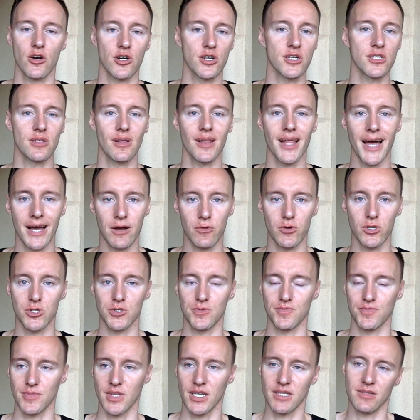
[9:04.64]
are in the
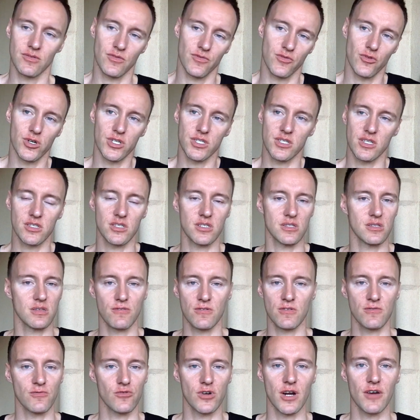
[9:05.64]
language. And of course, this is
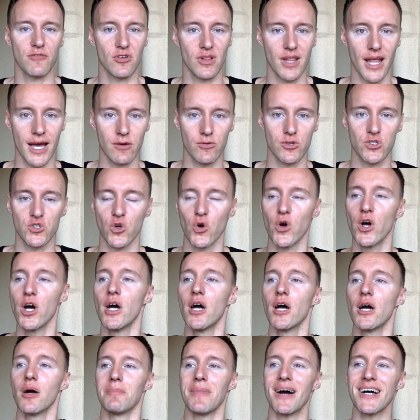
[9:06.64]
different for every language. So
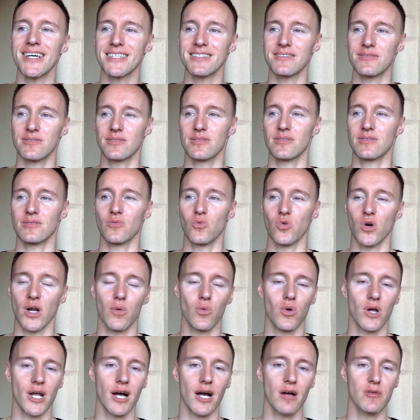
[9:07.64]

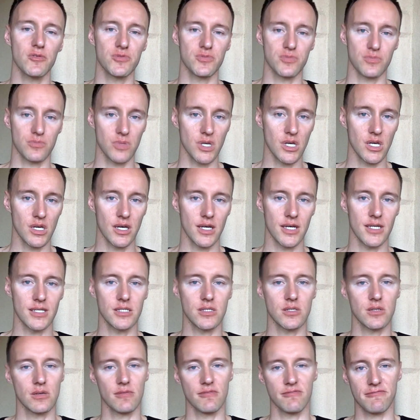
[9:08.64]
what helps me
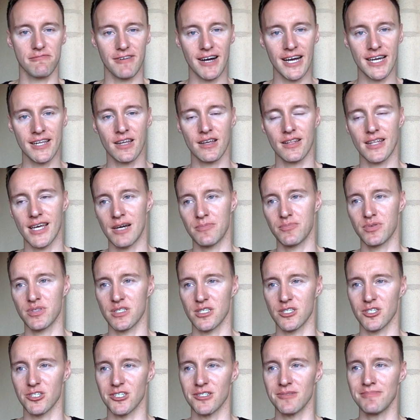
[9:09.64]
is finding that
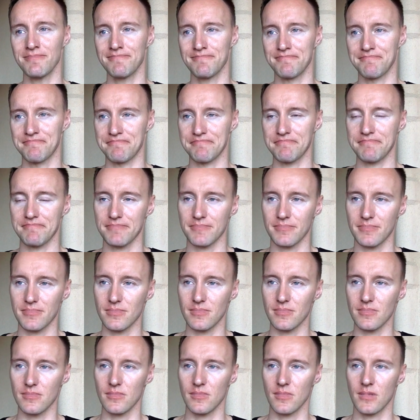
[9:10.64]
position
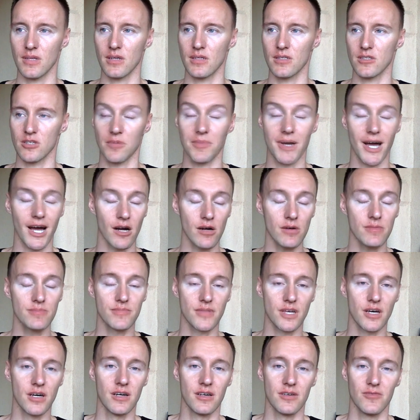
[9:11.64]
somehow,
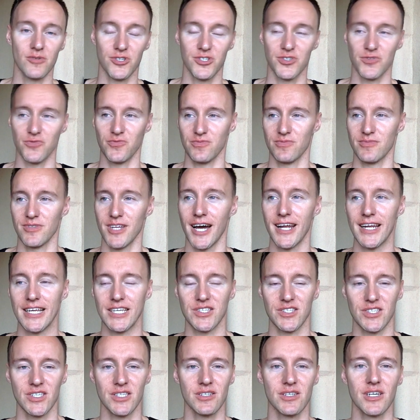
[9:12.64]
which is not
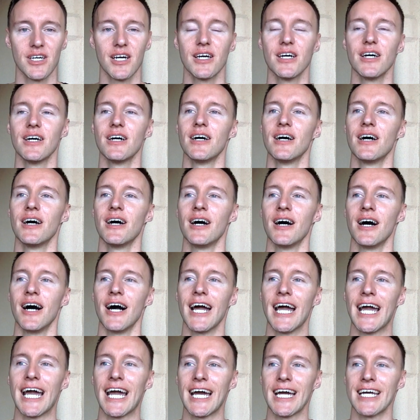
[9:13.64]
easy,
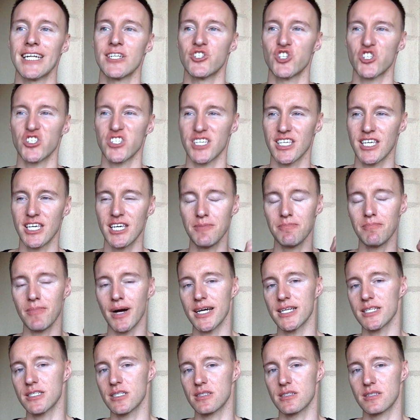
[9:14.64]
and just keep
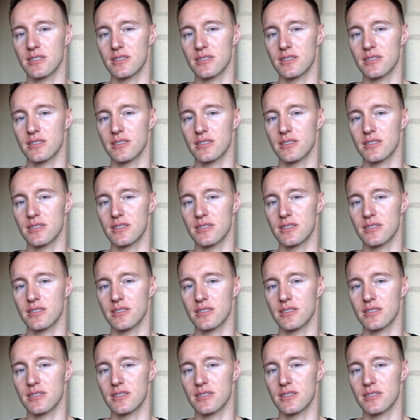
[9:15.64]
my